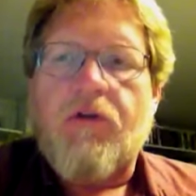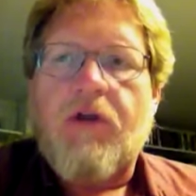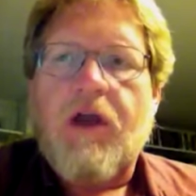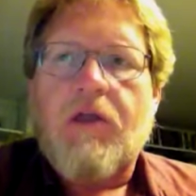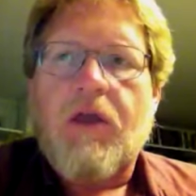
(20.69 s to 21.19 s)
is
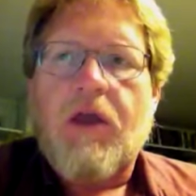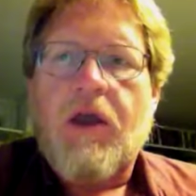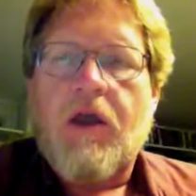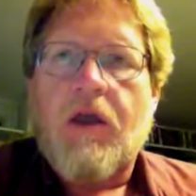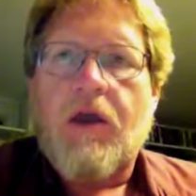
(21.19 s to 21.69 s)
that
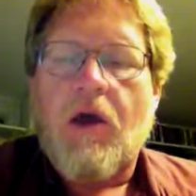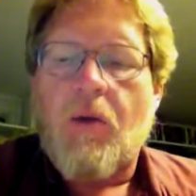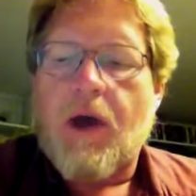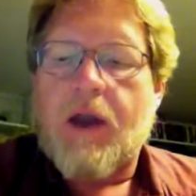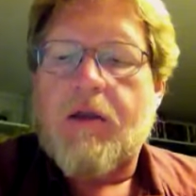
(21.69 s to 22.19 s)
the
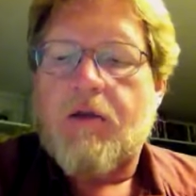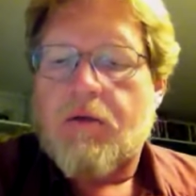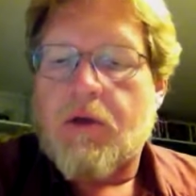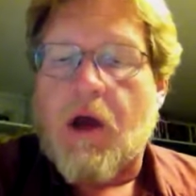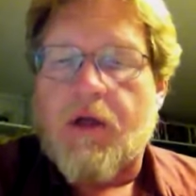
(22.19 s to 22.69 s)
COET,
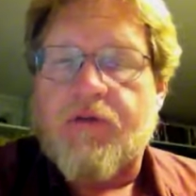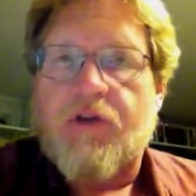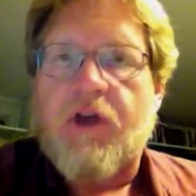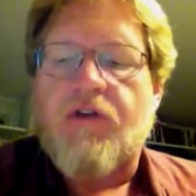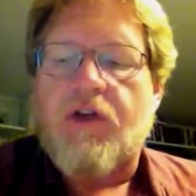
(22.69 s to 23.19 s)
College of
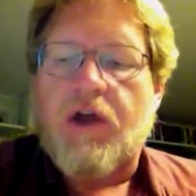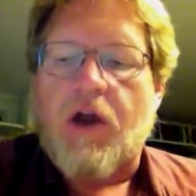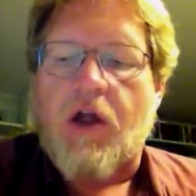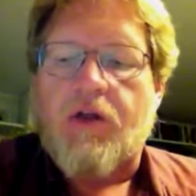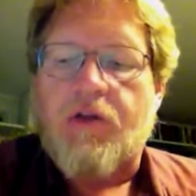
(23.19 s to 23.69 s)
Education and
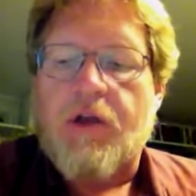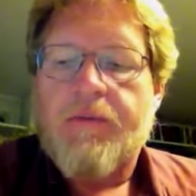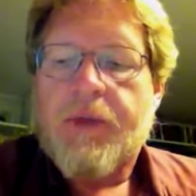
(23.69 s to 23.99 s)
Technology,